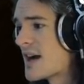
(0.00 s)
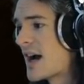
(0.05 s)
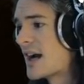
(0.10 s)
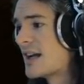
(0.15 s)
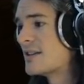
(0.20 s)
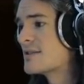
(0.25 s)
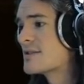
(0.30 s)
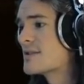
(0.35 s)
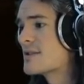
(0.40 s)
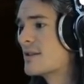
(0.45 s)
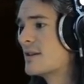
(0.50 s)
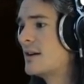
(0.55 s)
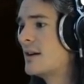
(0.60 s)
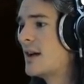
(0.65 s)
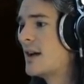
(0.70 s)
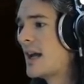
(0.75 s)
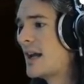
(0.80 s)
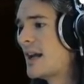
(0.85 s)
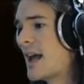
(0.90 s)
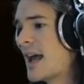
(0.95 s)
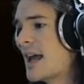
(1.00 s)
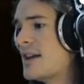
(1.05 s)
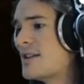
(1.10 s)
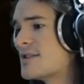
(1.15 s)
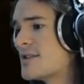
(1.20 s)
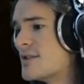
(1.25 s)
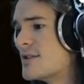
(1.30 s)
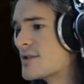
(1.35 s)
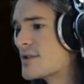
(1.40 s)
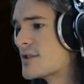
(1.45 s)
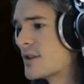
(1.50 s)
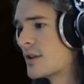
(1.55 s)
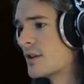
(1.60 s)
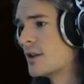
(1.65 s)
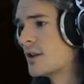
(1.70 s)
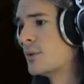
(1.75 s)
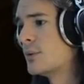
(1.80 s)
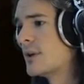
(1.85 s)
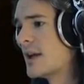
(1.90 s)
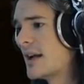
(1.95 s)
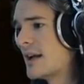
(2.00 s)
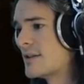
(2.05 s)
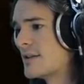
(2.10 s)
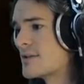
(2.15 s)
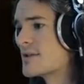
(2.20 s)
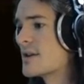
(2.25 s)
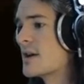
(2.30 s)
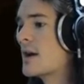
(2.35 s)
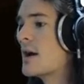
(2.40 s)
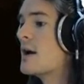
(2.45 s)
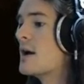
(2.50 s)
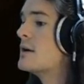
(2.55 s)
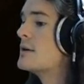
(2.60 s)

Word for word: heights and hastens to the lowlands,